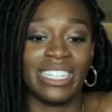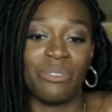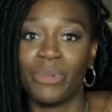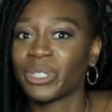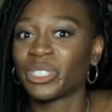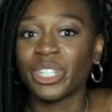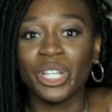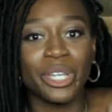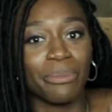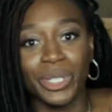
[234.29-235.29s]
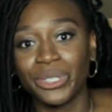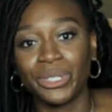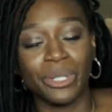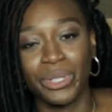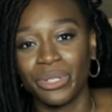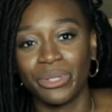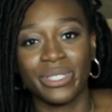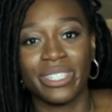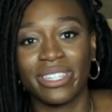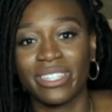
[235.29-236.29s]
emotionally
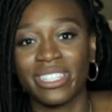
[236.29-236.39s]
abused,